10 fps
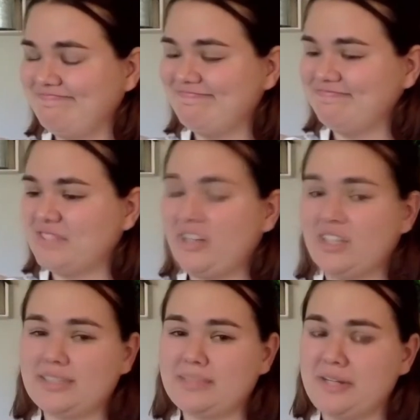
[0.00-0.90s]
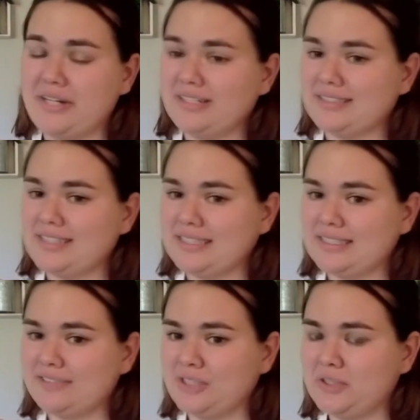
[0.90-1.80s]
for their
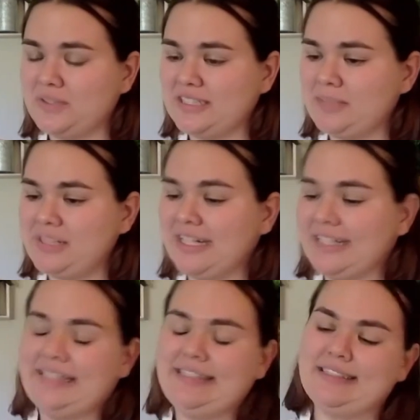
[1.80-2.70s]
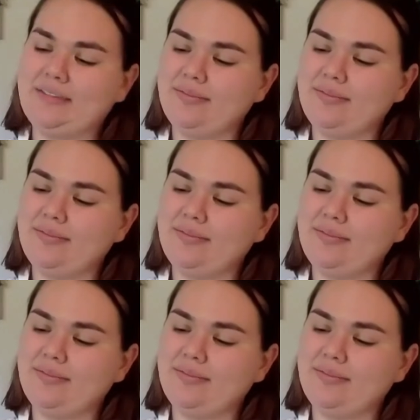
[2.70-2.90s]
experiences, for choosing to be kind.